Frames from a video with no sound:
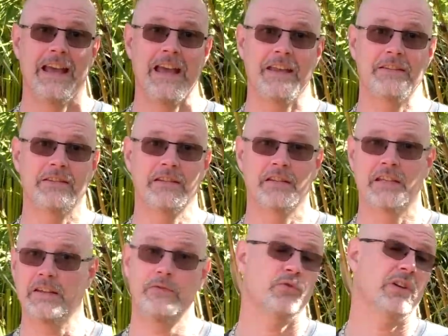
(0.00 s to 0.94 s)
and
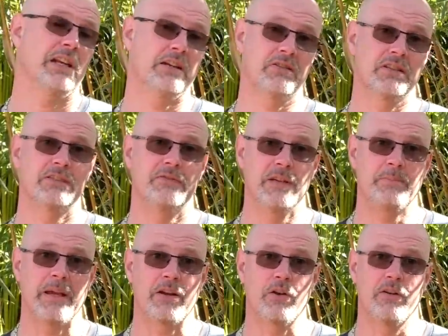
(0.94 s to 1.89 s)
give really honest
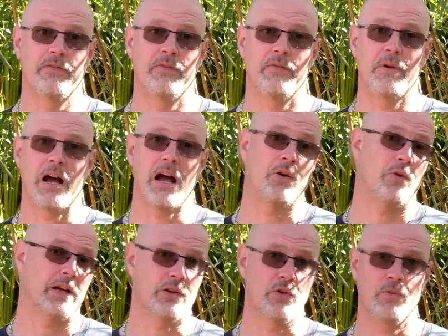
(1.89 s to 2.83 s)
feedback of how
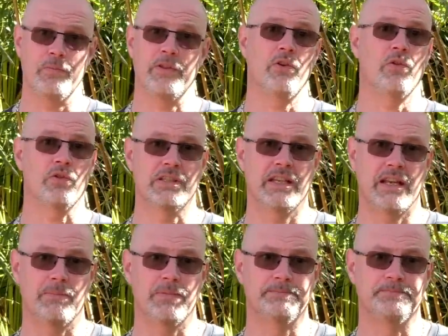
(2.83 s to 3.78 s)
I go with the whole
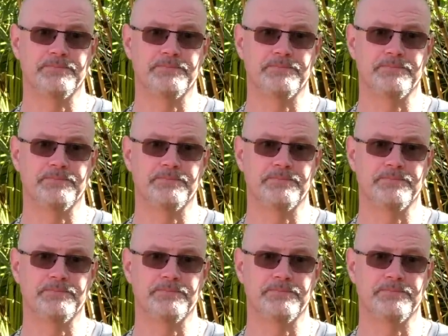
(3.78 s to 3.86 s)
setup.